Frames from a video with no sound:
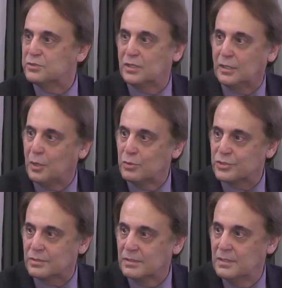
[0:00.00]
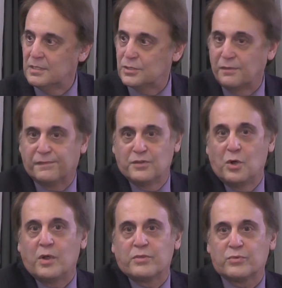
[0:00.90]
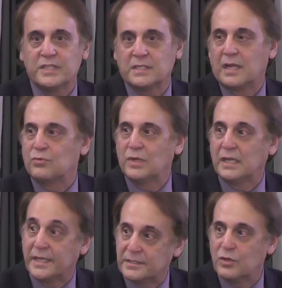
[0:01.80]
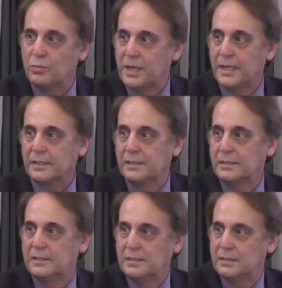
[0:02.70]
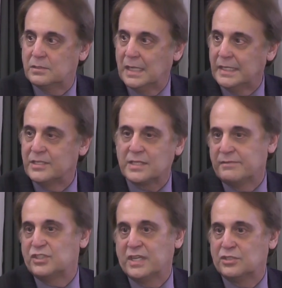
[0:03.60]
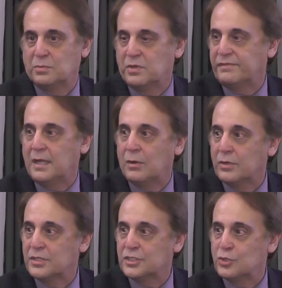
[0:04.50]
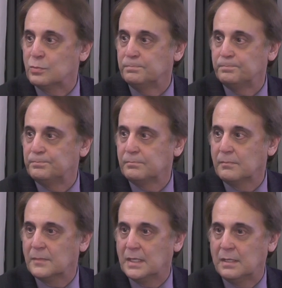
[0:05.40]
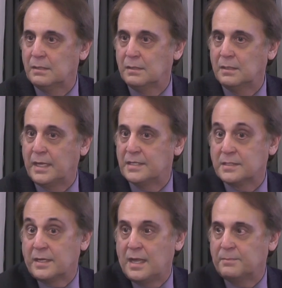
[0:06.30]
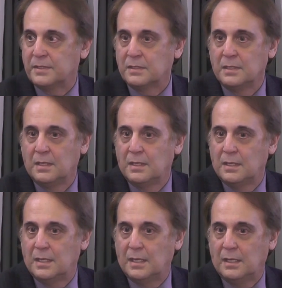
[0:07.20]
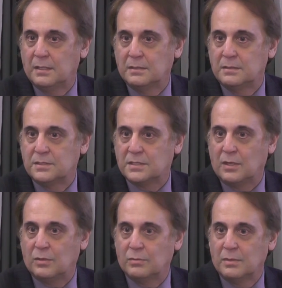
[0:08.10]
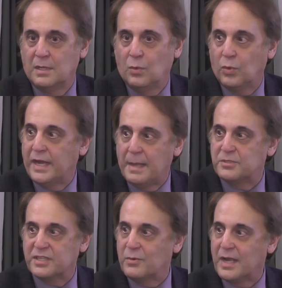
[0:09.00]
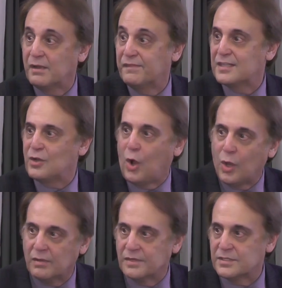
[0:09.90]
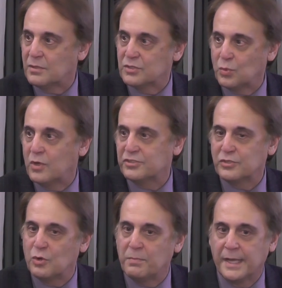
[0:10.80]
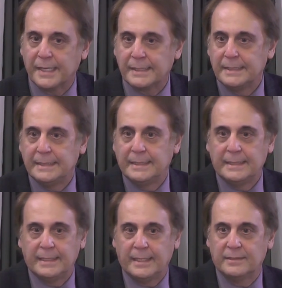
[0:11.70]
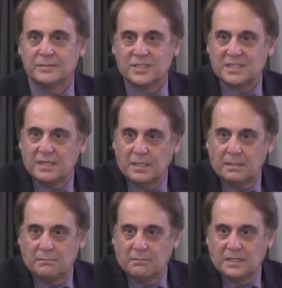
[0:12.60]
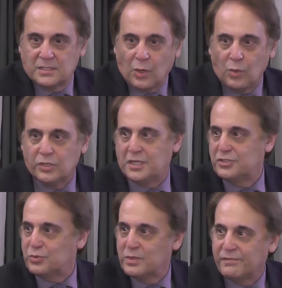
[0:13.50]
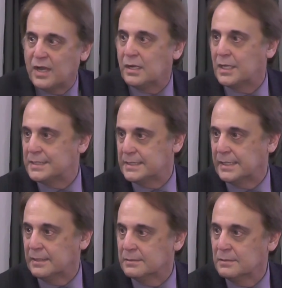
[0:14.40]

closure. So for no other reason, I'd really like to go back to at least have a chance to put a flower in his tomb. And that has not happened. And so what happens in Iraq affects all of us, those who want to go back and to see this whole country revitalized again.